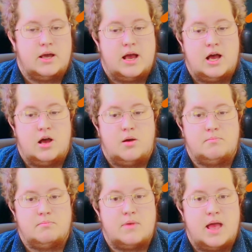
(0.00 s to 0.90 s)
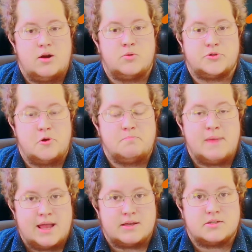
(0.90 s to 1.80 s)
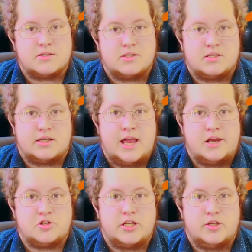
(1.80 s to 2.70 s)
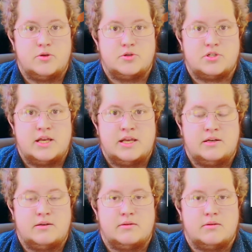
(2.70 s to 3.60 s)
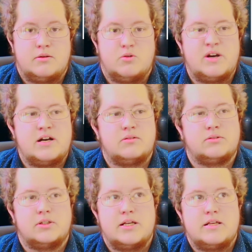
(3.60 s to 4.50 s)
and also Max is occasionally used in, well,